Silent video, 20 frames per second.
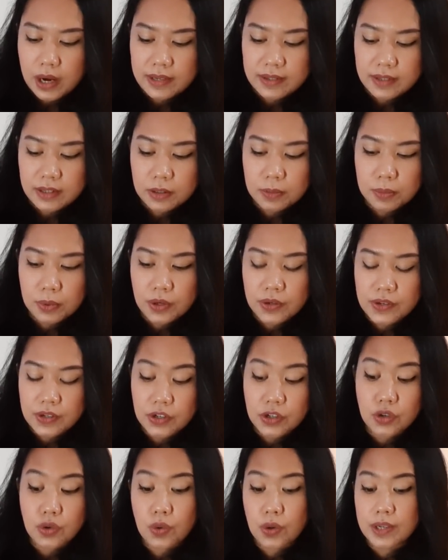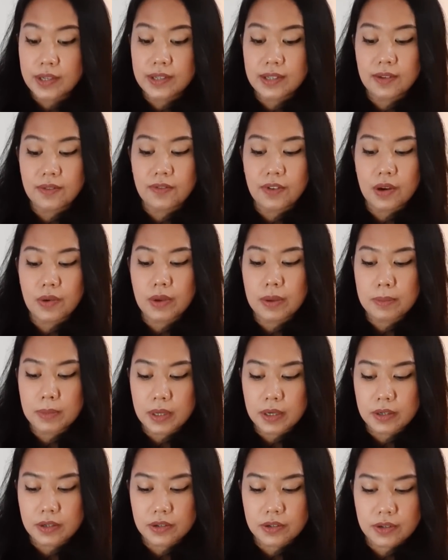Whereas this person trusted
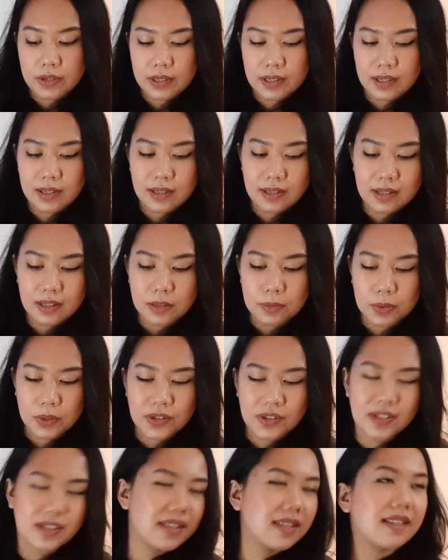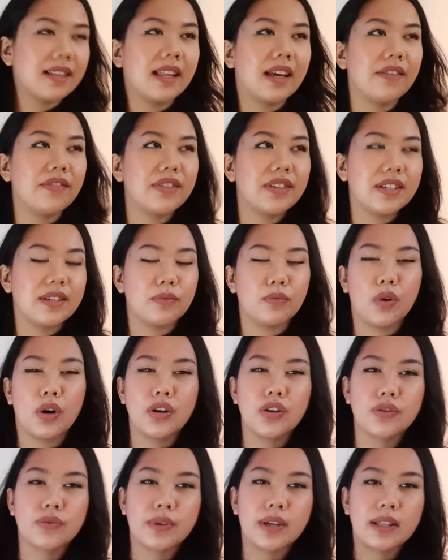very much, and this person is left in
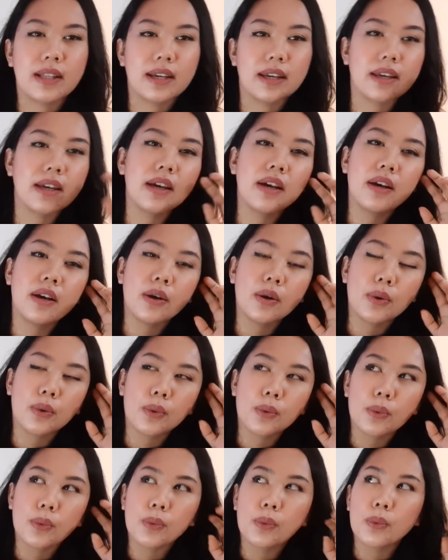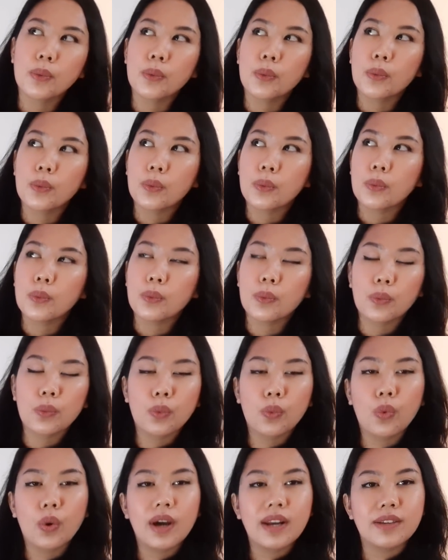wondering, like,
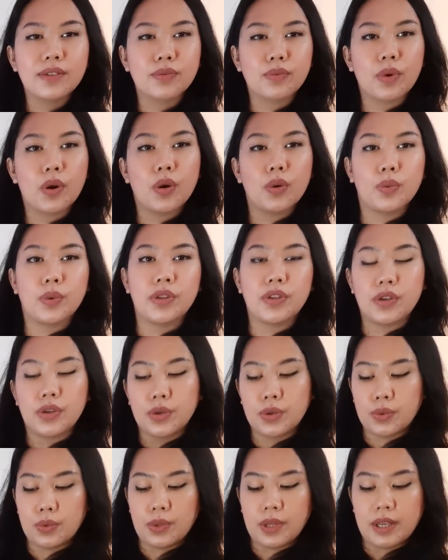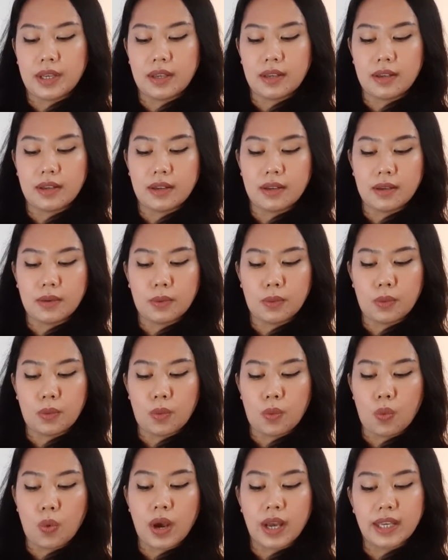what is wrong with you? Like,
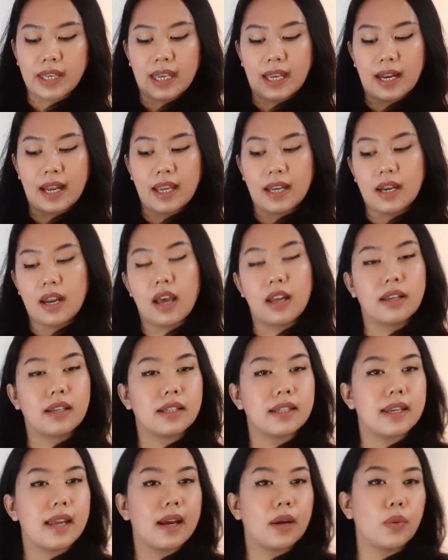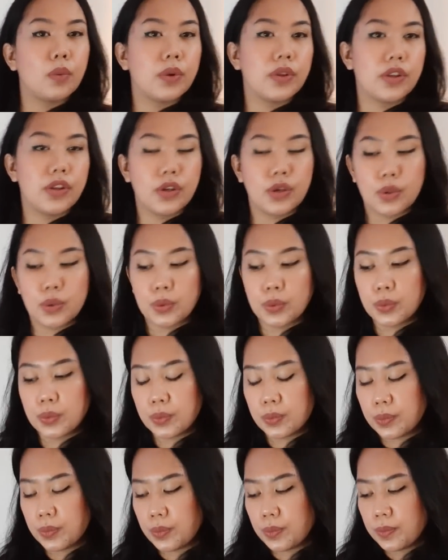why can I not connect with you?